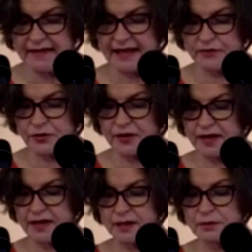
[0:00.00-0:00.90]
they've
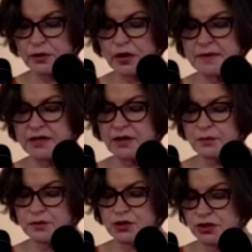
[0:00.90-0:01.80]
created employment and
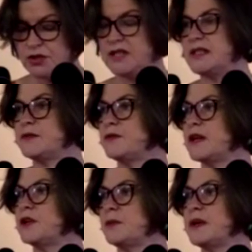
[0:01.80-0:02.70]
opportunities for
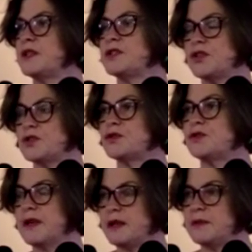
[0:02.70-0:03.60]
economic and social
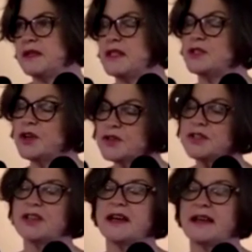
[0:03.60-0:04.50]
development. There's no
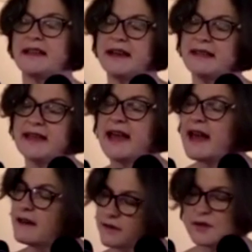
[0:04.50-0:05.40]
denying that. They
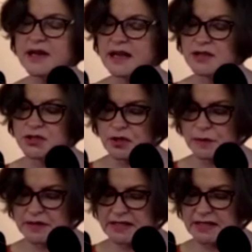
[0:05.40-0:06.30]
have created
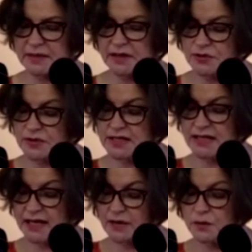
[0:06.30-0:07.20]
jobs in some countries
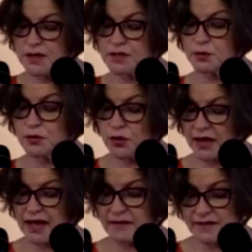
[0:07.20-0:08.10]
that otherwise would not
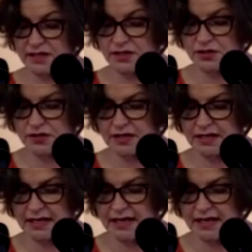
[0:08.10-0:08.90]
have industry.